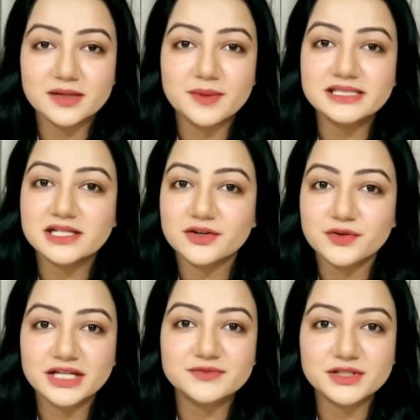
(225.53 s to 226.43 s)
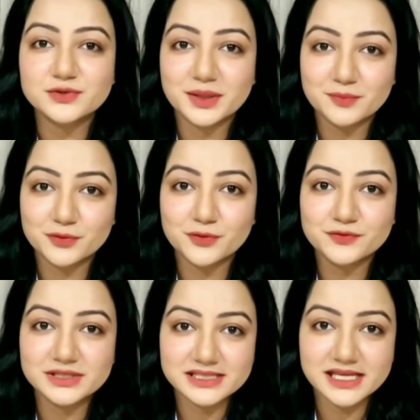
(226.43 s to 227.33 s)
ceramides are a great way to
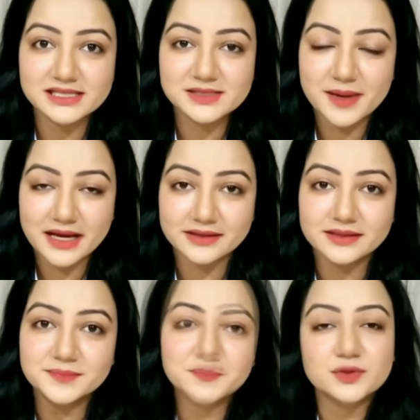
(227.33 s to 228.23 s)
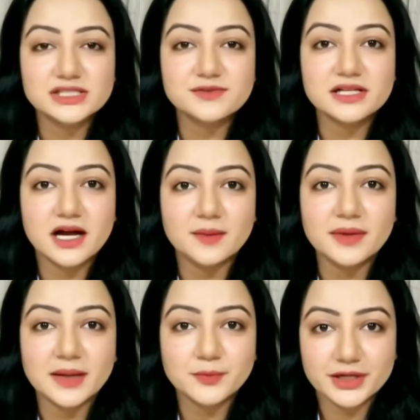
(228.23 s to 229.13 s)
improve the skin's barrier. So this will
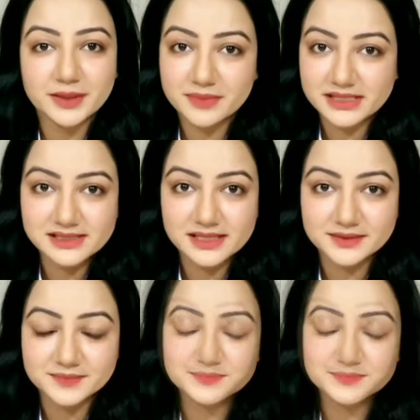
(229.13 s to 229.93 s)
calm and protect my skin.